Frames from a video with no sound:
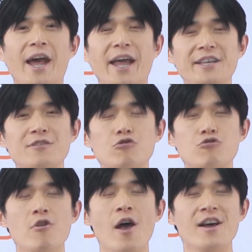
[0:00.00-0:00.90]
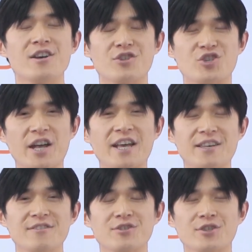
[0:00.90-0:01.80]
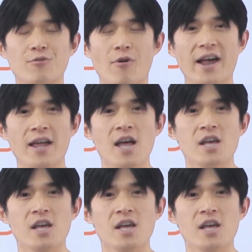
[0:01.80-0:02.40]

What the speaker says: into chickens, right?